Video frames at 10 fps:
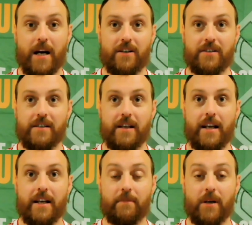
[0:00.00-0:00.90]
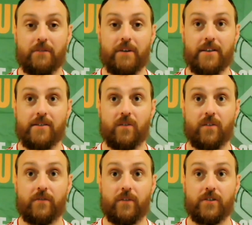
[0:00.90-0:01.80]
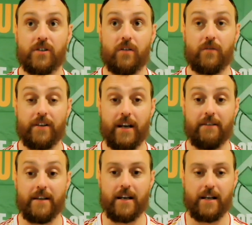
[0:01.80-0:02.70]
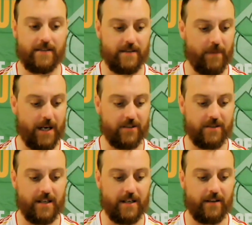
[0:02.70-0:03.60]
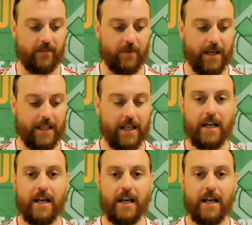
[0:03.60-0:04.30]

Patrick's Athletic. By the way, he scored his first goal for Derry against St. Patrick's Athletic as well.